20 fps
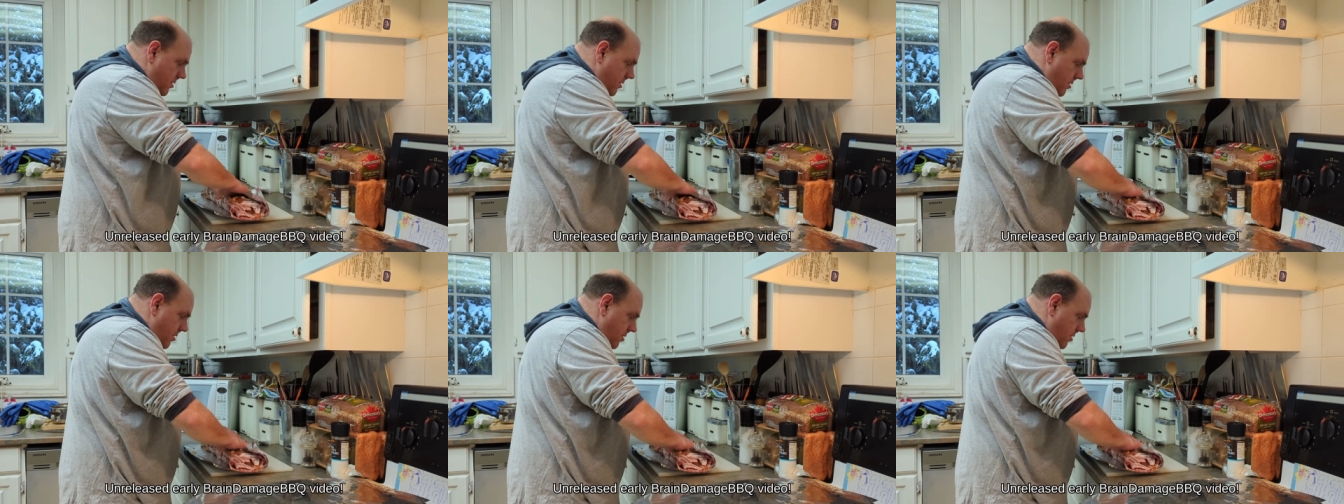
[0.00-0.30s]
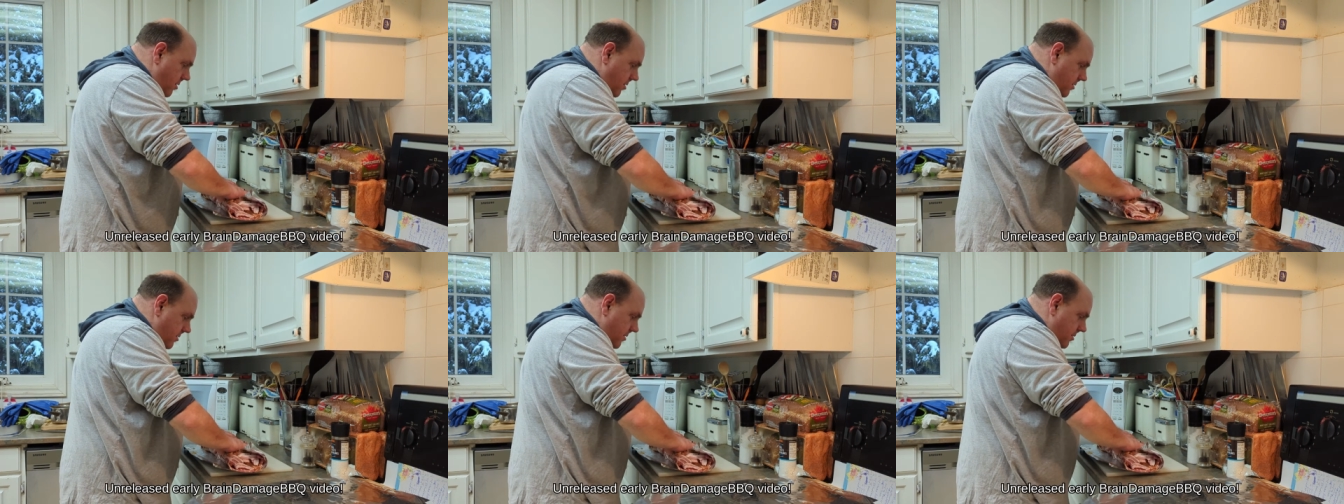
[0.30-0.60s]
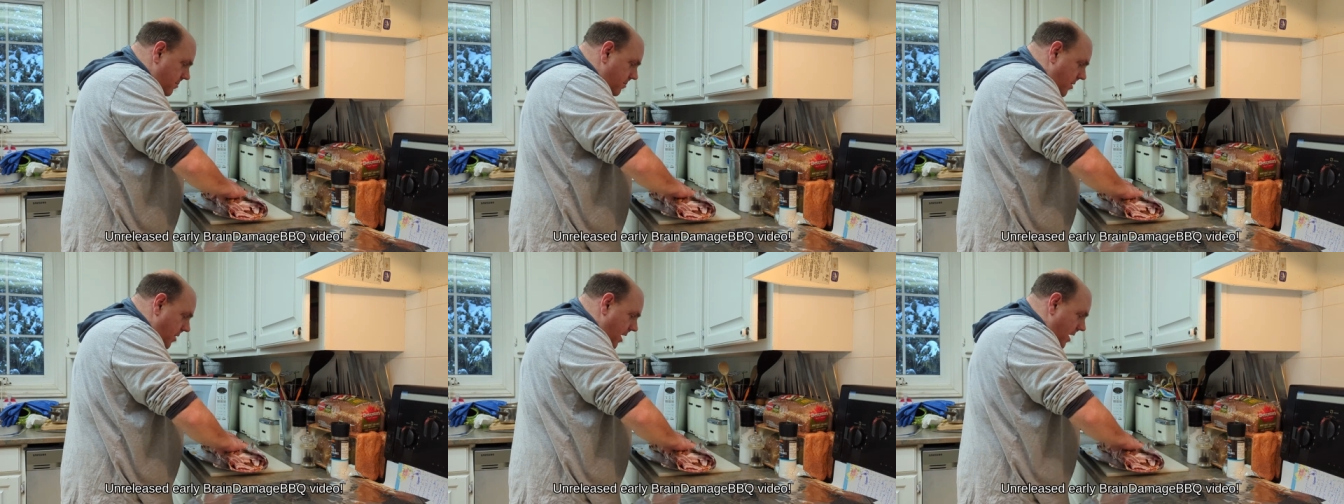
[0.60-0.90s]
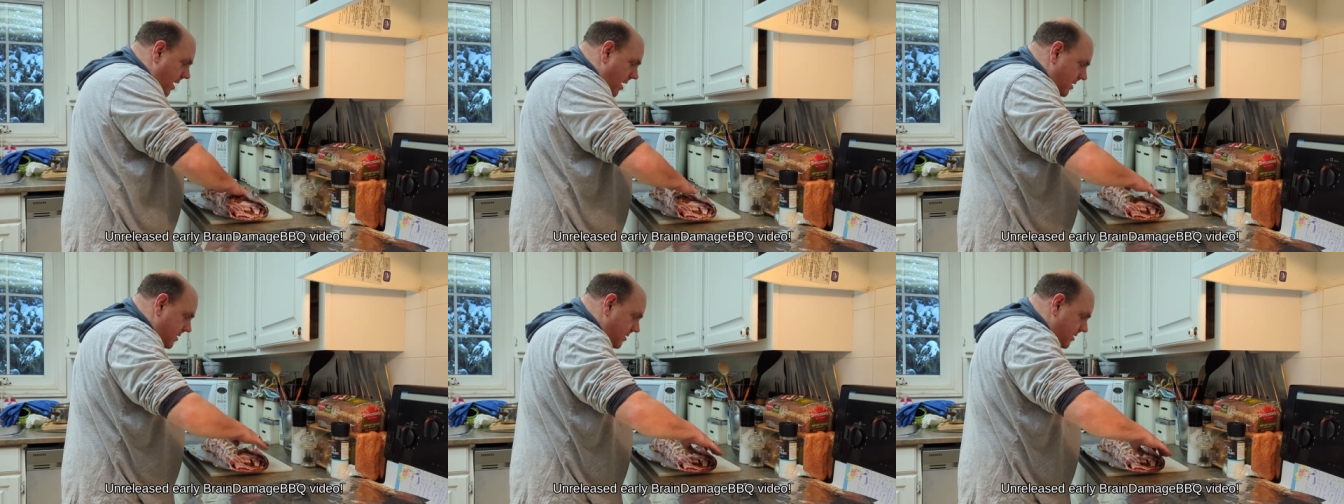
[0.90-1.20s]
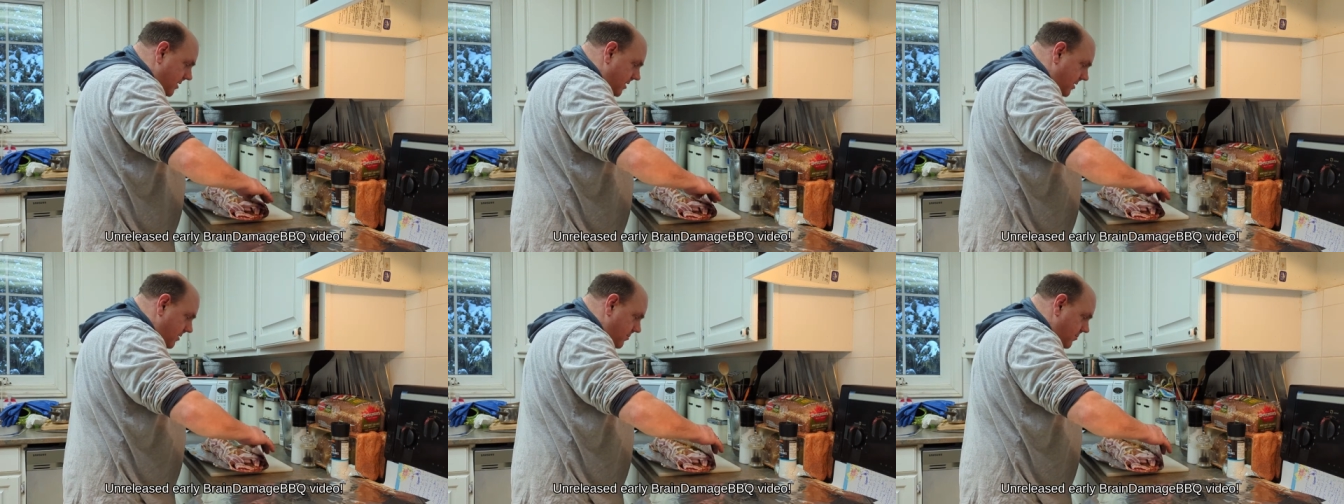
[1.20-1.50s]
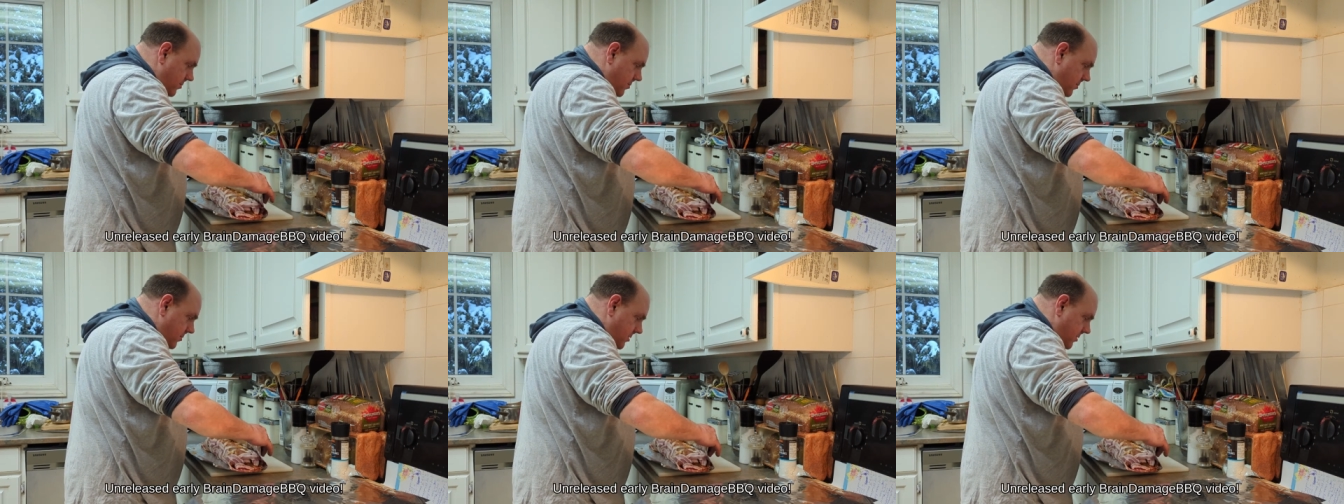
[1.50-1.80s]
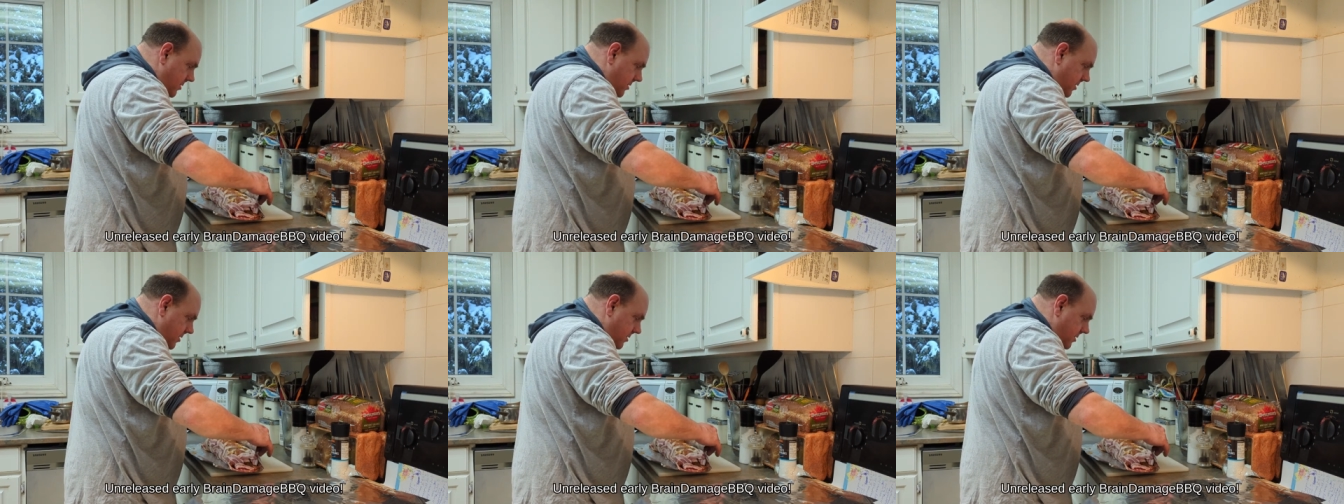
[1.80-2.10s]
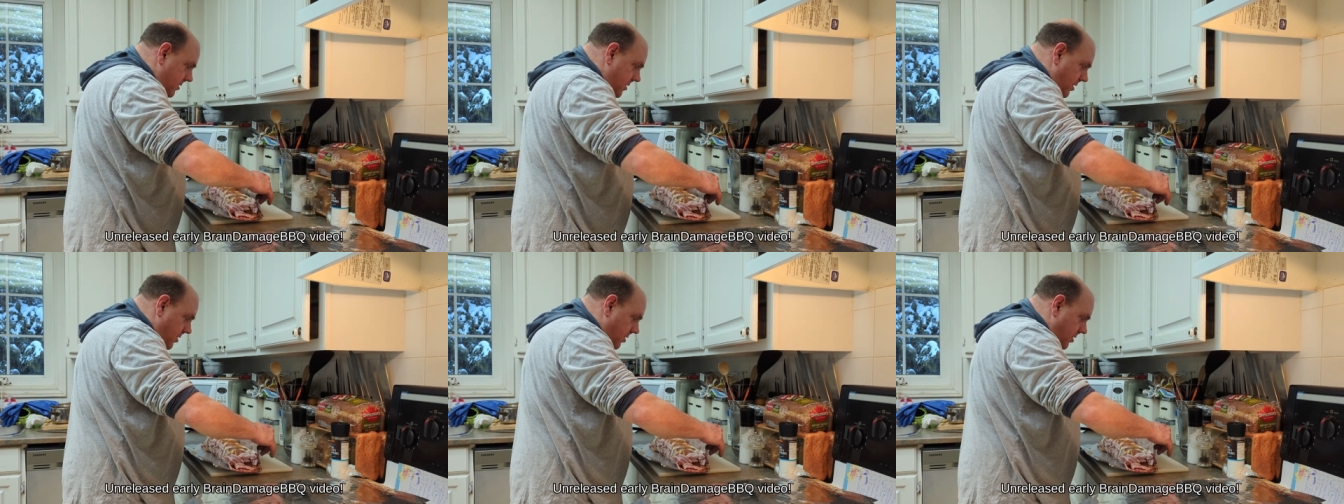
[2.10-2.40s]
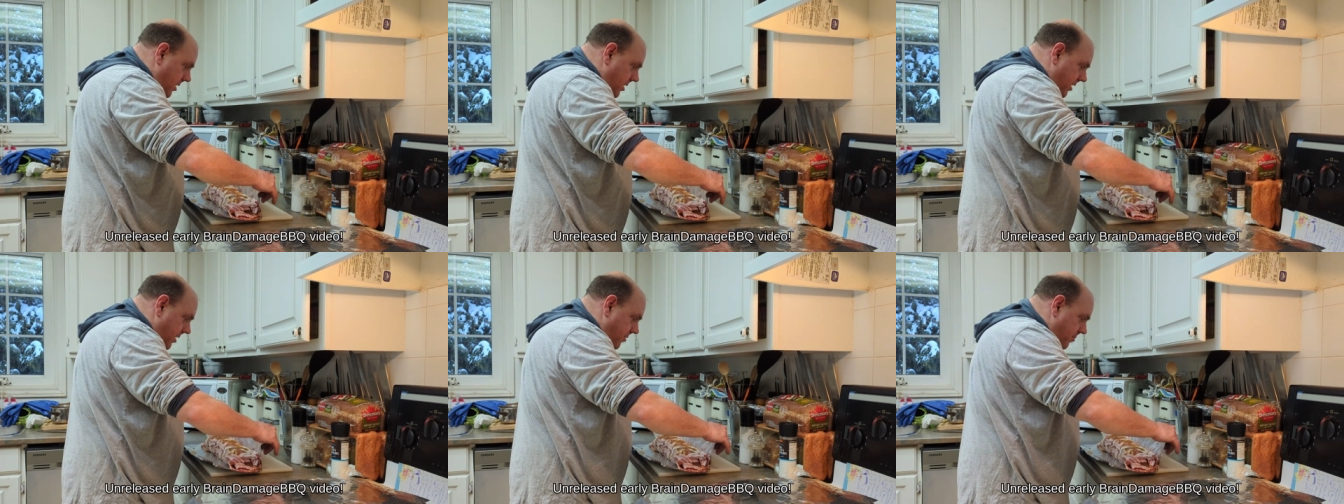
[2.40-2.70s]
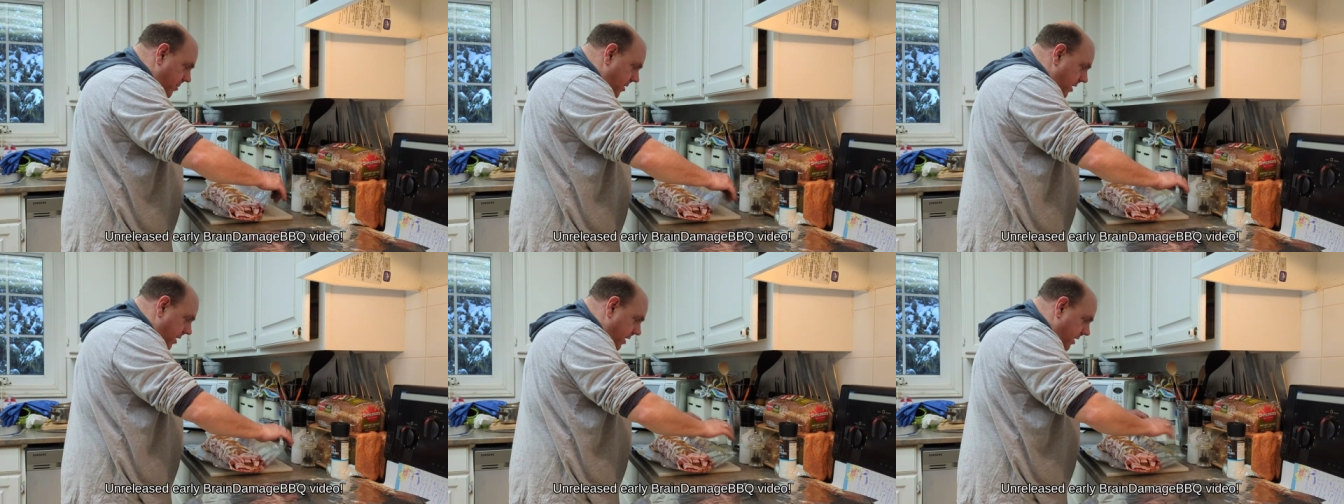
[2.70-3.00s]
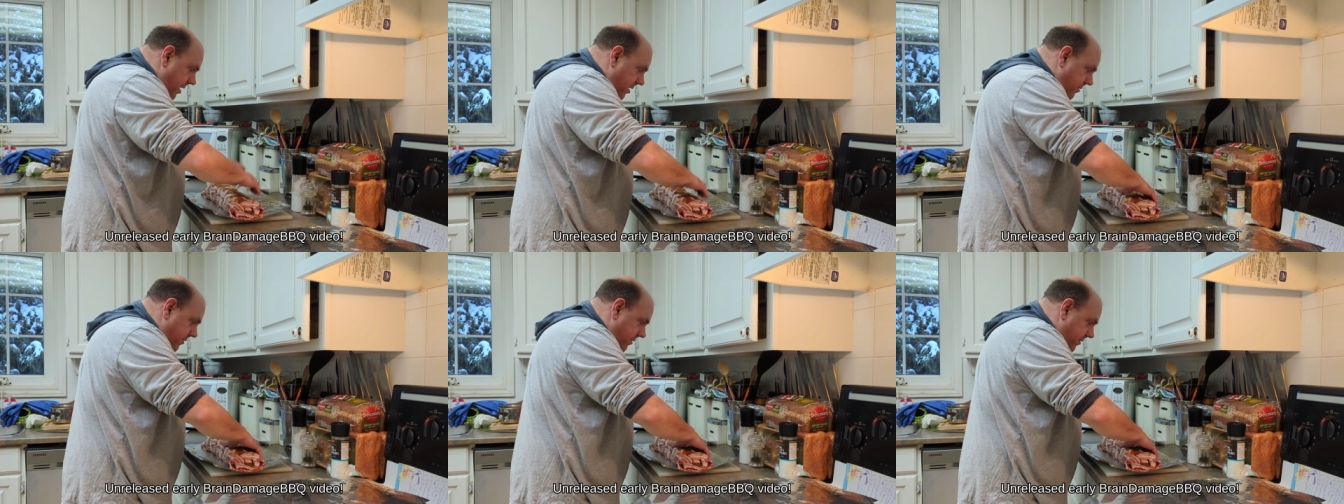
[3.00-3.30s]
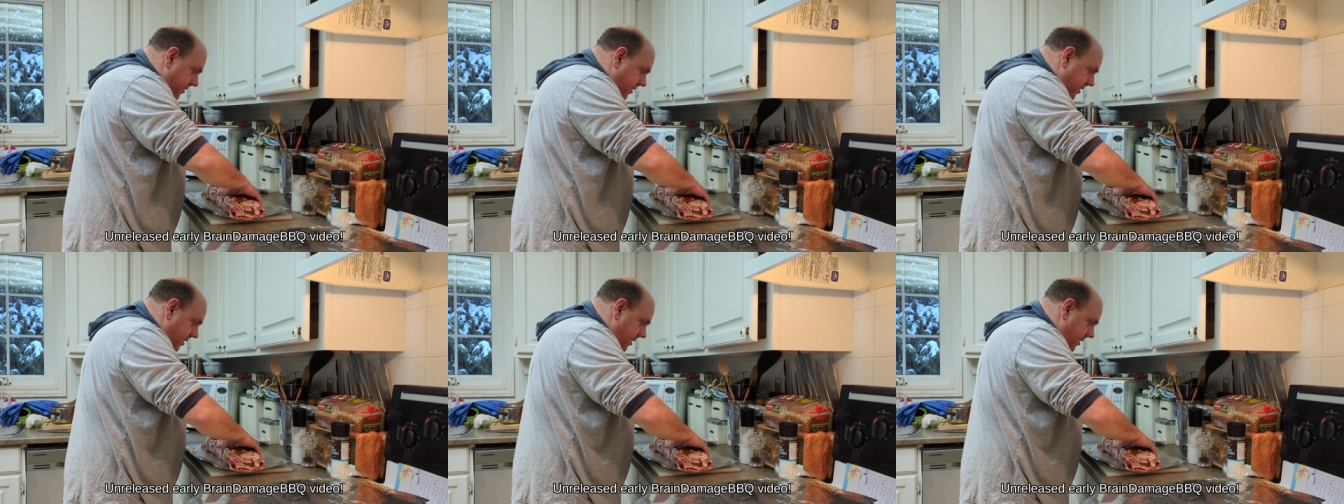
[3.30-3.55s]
Oh, the basket does not look like it's big enough.